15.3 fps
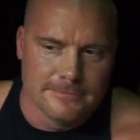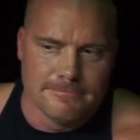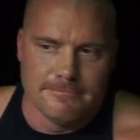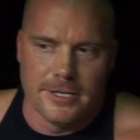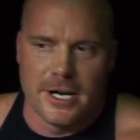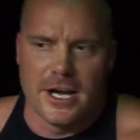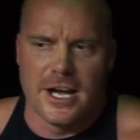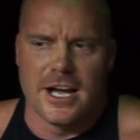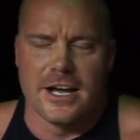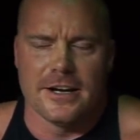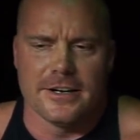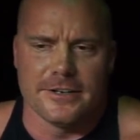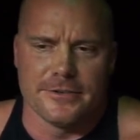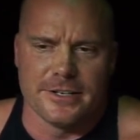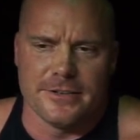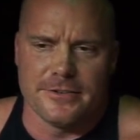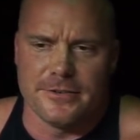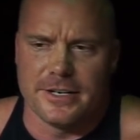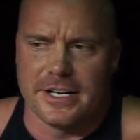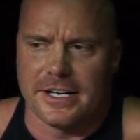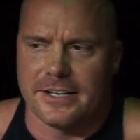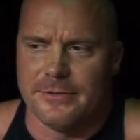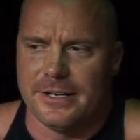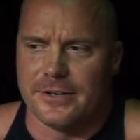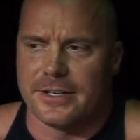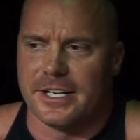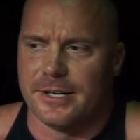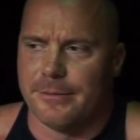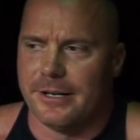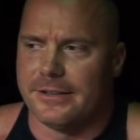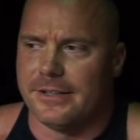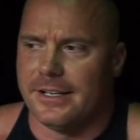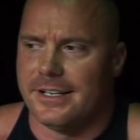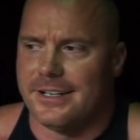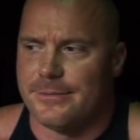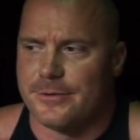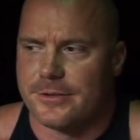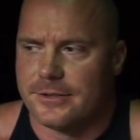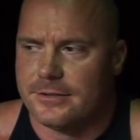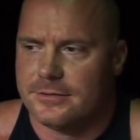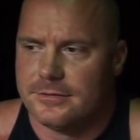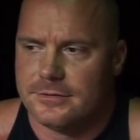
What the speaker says: Nah, we don't care about that anymore.